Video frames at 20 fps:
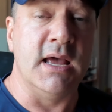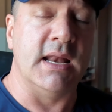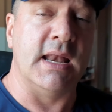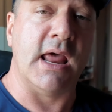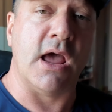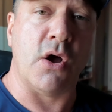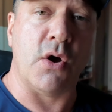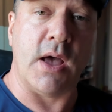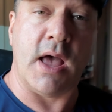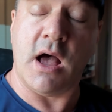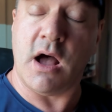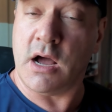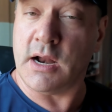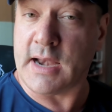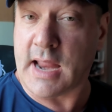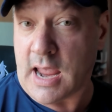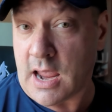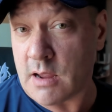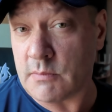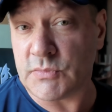Now,
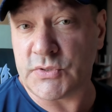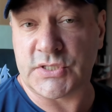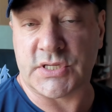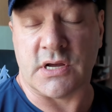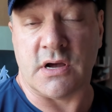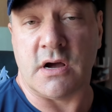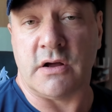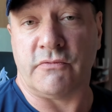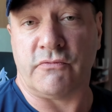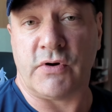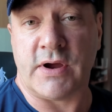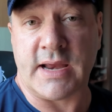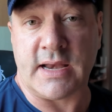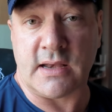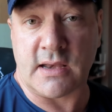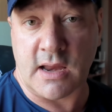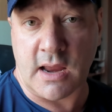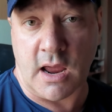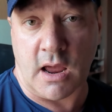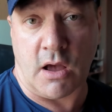on Amazon
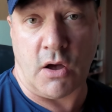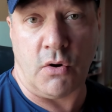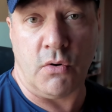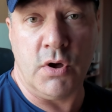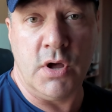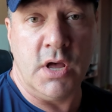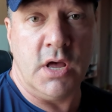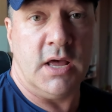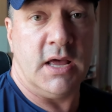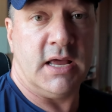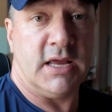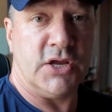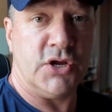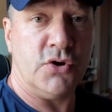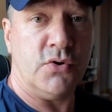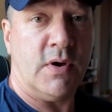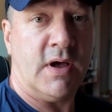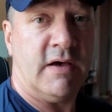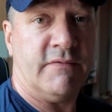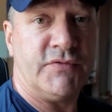right now,
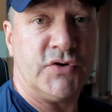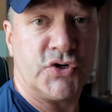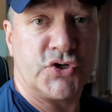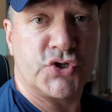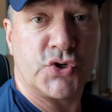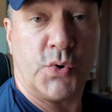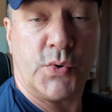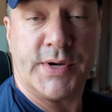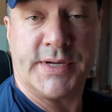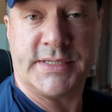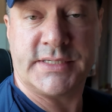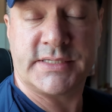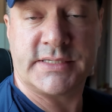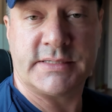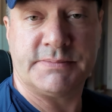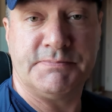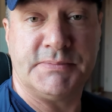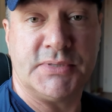you have your choice